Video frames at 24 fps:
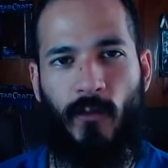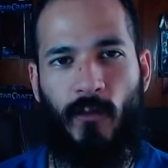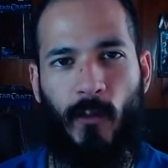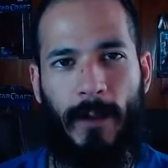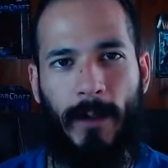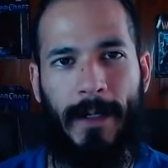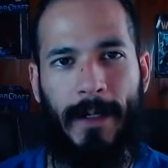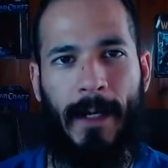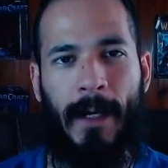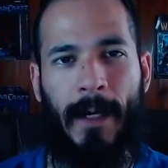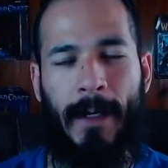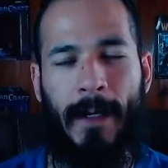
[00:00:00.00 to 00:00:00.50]

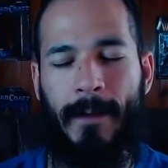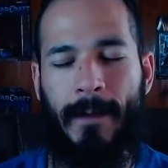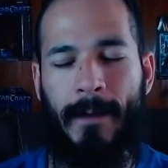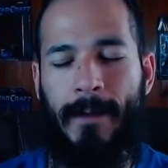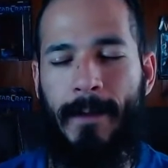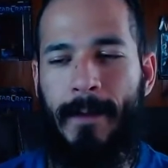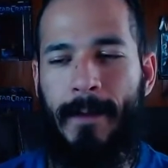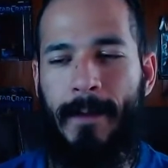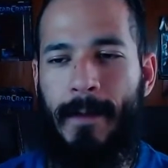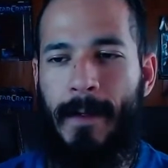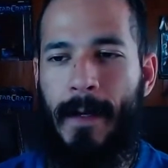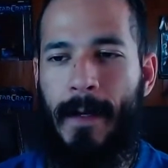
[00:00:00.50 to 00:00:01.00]
29
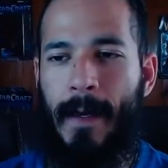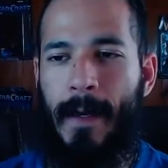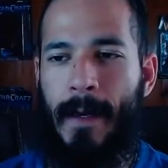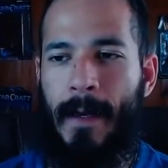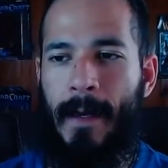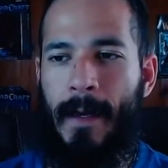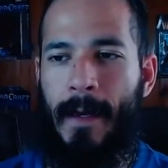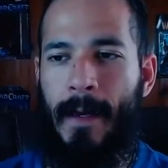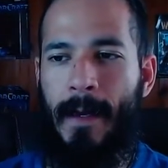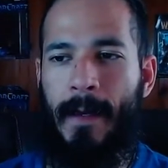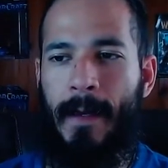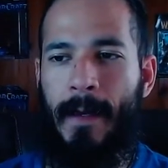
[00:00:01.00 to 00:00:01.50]

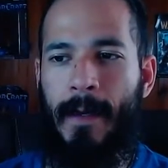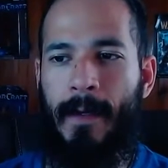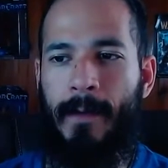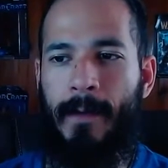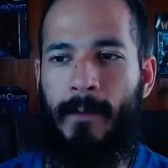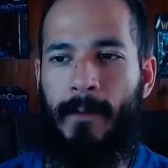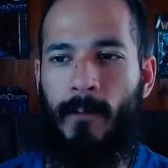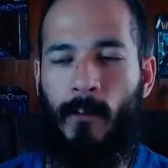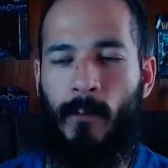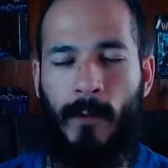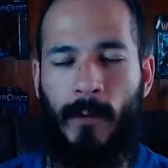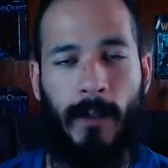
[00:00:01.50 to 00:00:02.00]

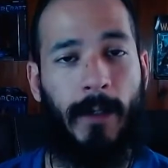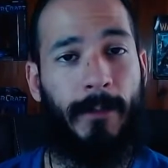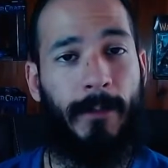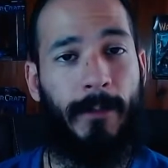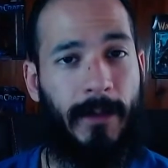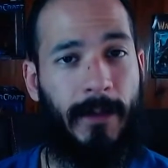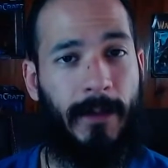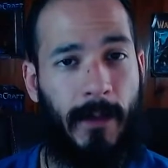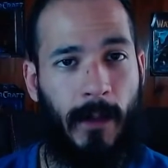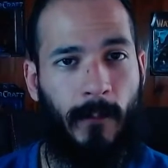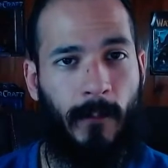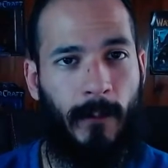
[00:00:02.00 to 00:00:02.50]
and we're going to
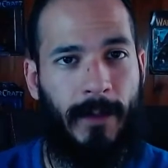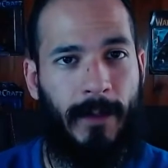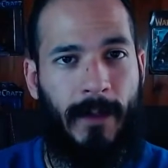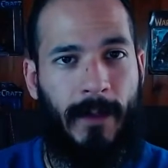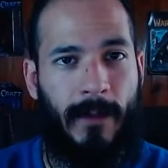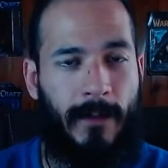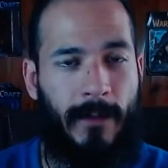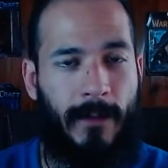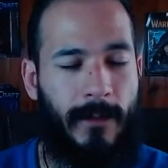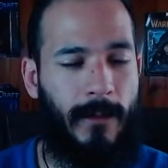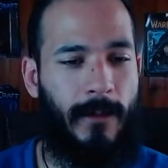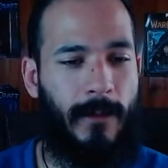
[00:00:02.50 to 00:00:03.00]
be done with
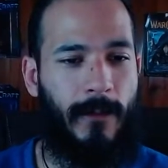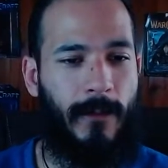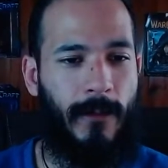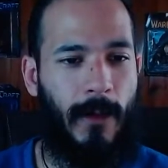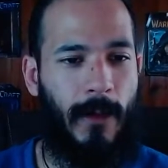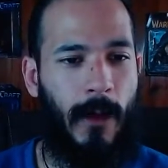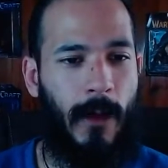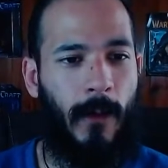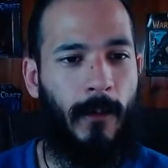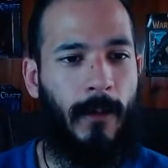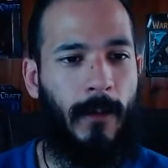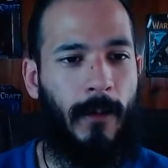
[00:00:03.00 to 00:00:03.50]
this,
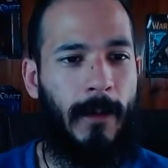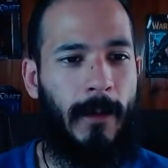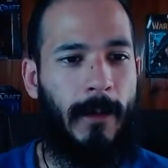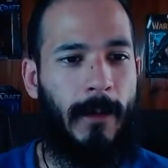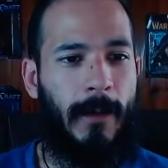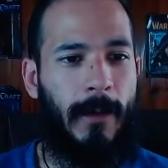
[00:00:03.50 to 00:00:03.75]
so